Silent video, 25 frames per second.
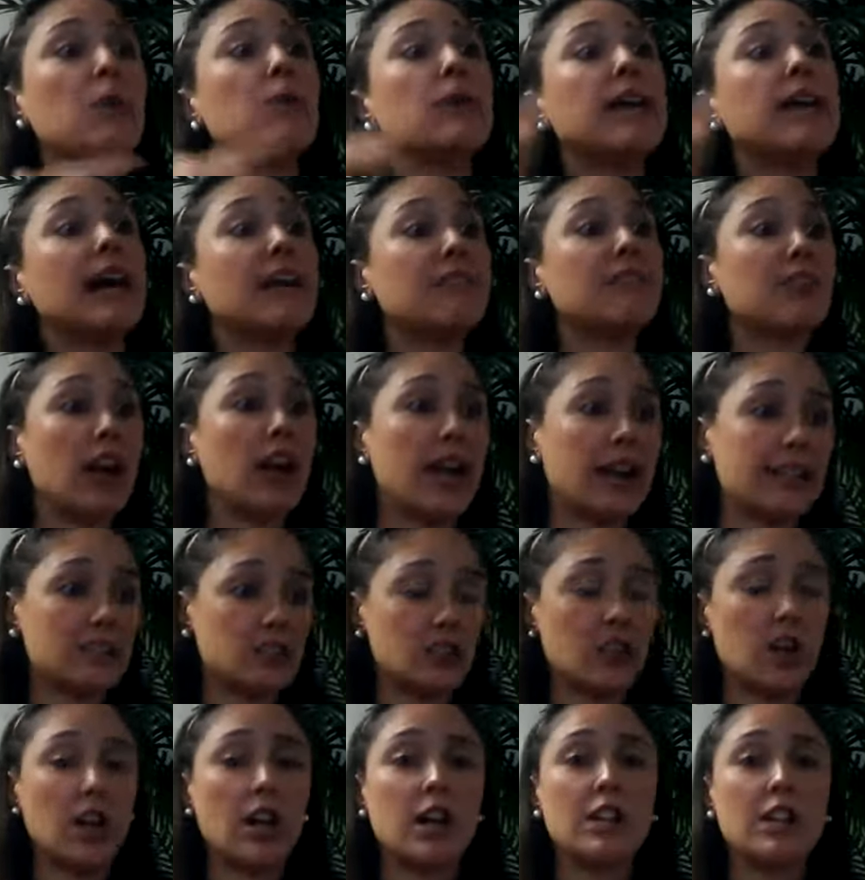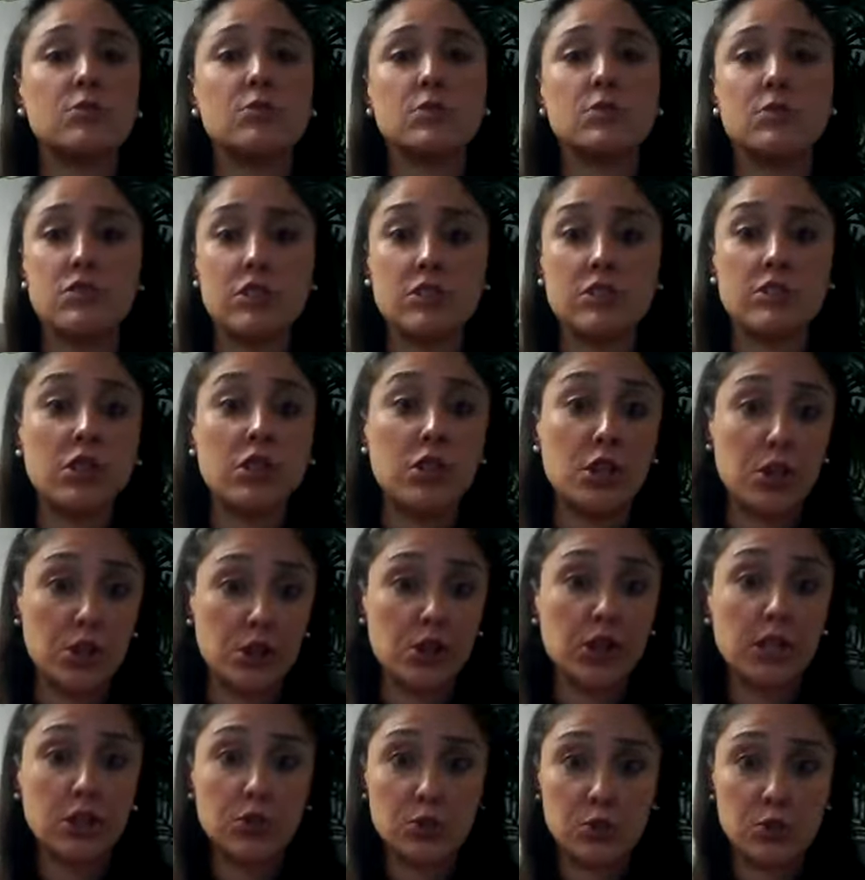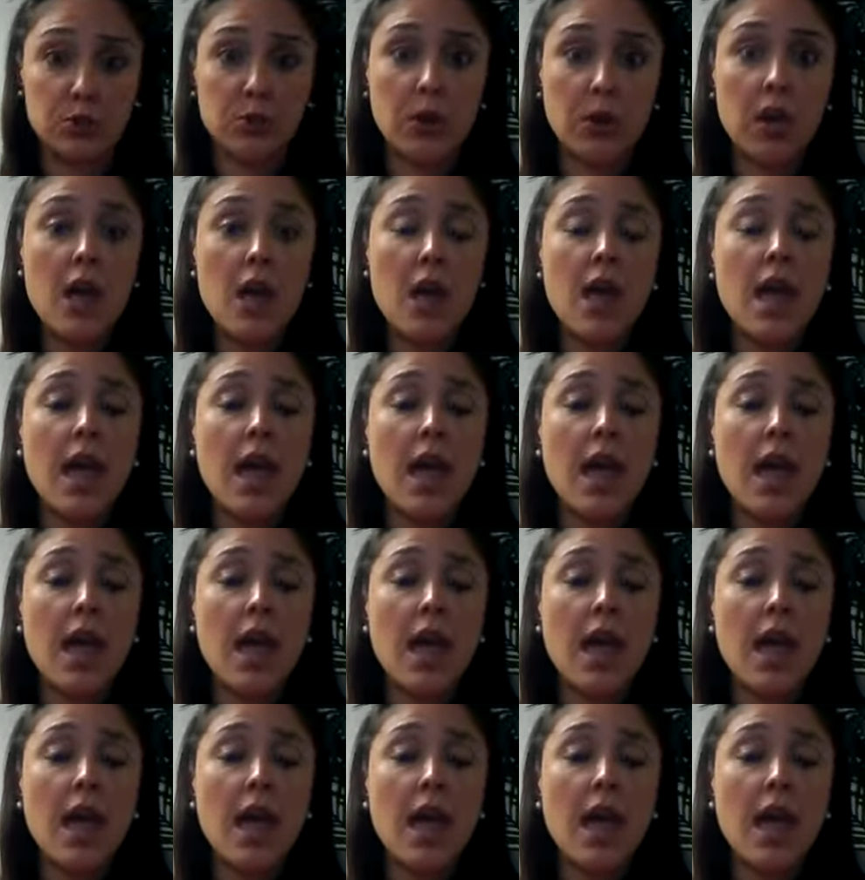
and we have our extra large, which is the 32.